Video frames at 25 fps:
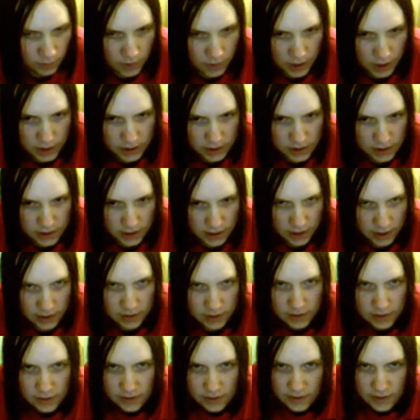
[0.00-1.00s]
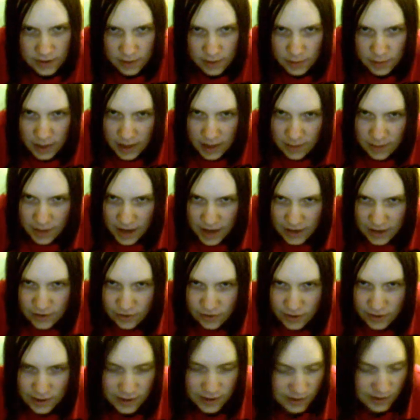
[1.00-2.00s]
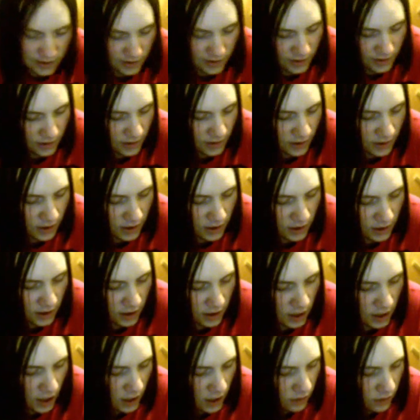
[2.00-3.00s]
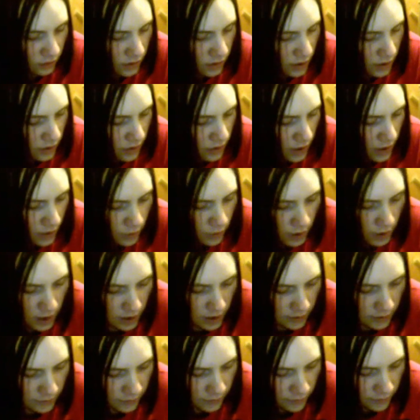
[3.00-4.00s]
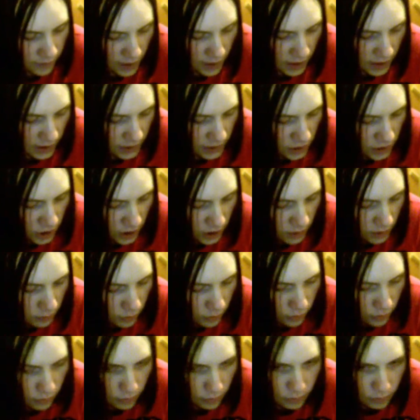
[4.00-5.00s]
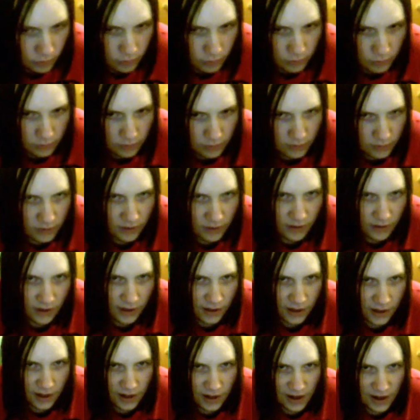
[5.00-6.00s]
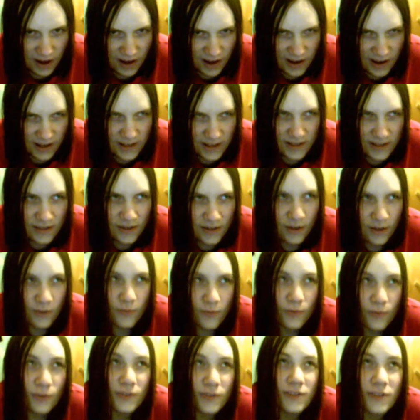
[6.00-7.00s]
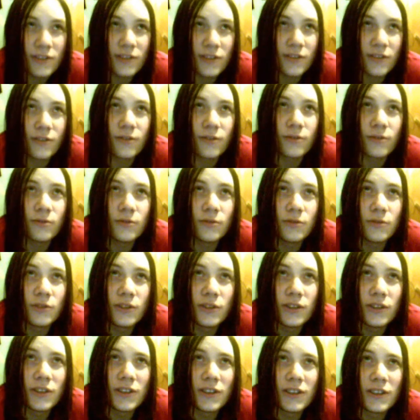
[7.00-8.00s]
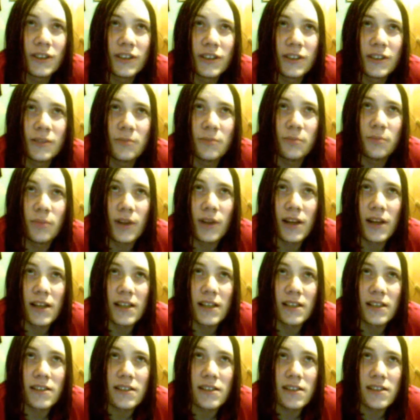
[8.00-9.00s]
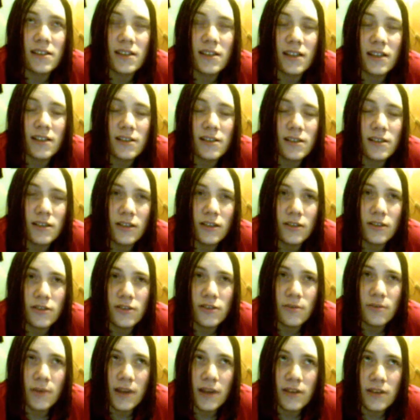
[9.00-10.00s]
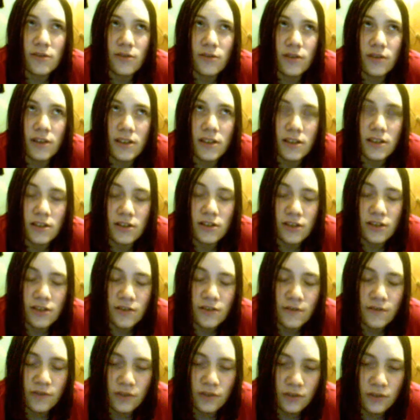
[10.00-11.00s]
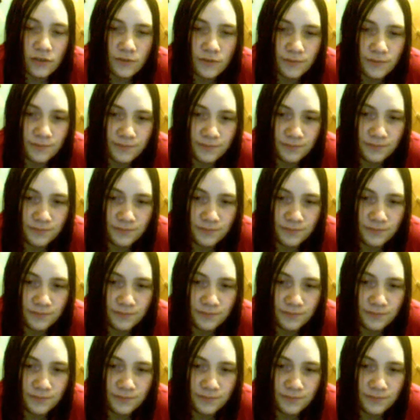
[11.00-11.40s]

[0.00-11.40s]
my 6 AA batteries, and although they were fairly cheap, I don't want to buy 6 lots of batteries just for